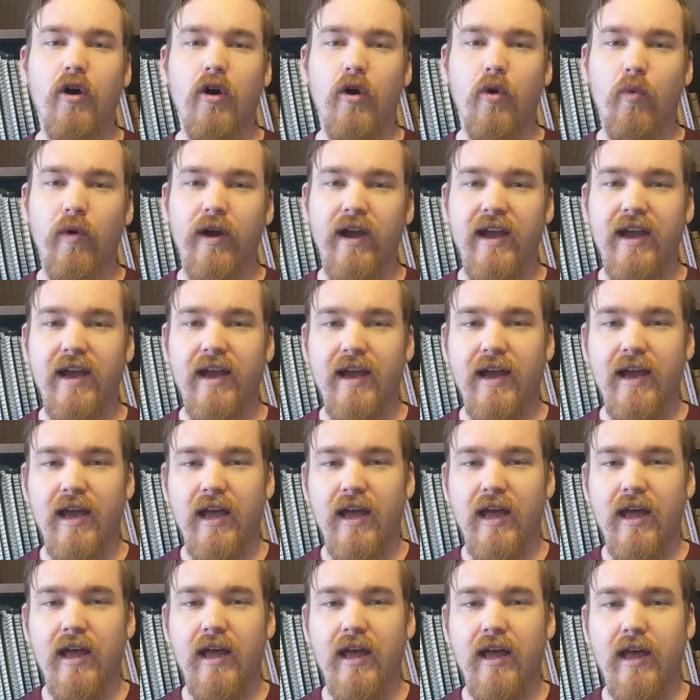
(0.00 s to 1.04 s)
Where
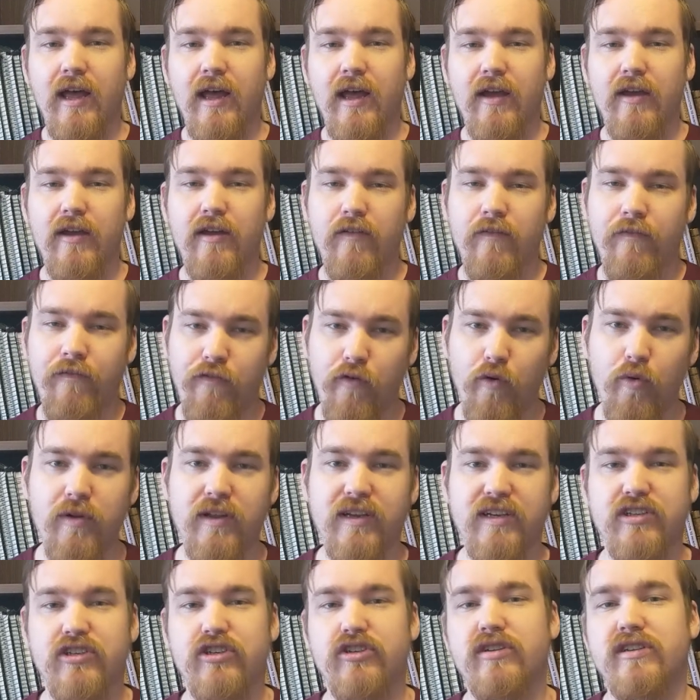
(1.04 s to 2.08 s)

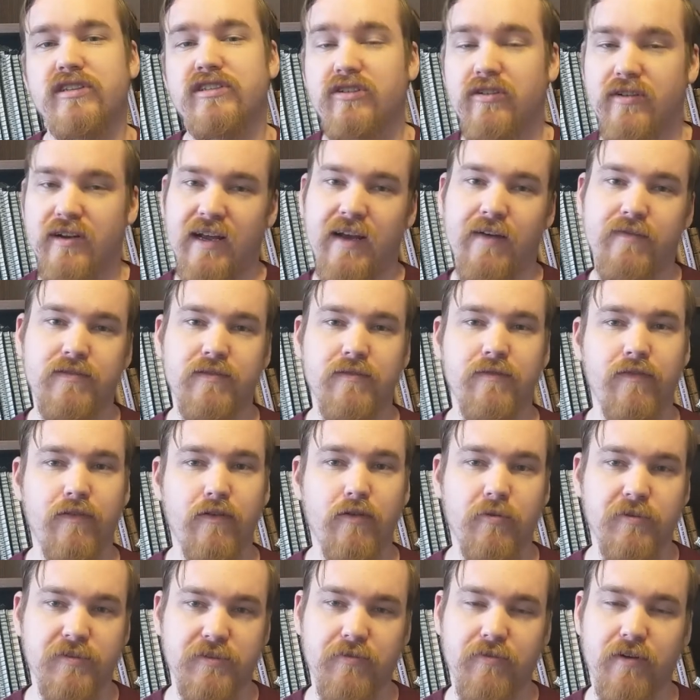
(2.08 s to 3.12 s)
foolish is going to have some
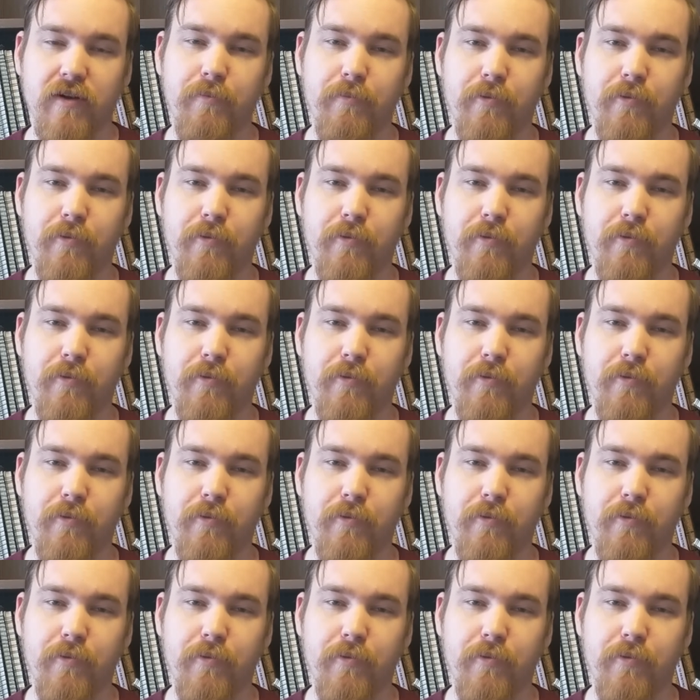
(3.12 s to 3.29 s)
flaws already